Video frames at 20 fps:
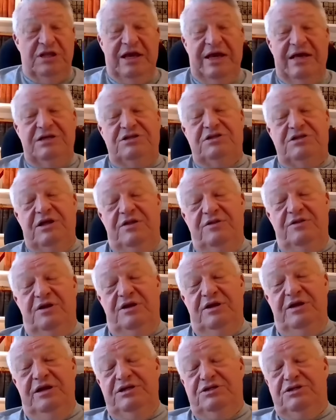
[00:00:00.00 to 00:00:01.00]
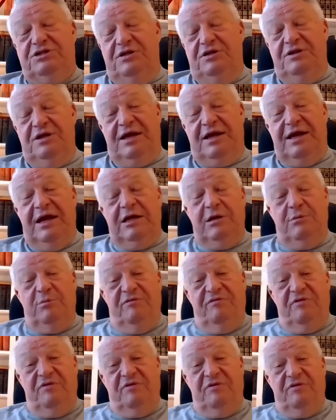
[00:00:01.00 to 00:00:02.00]
less than the least in the
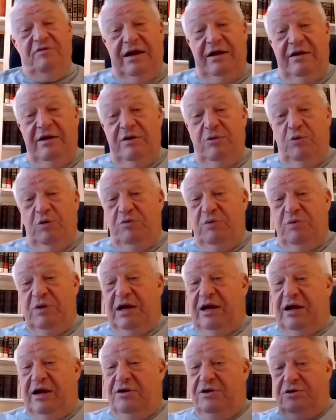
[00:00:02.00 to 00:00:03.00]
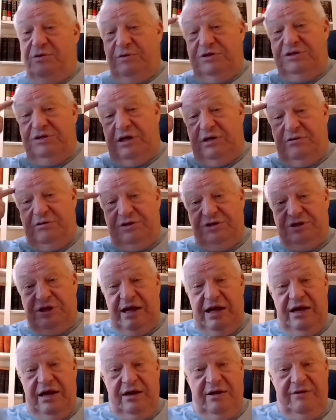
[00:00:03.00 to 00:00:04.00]
kingdom of God with regard to his
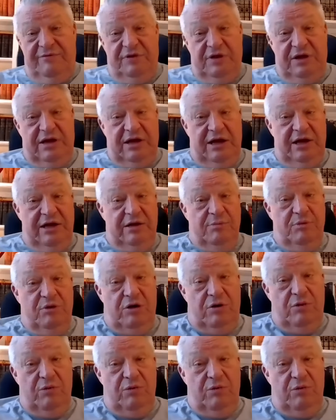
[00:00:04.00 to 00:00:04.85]
understanding of the kingdom.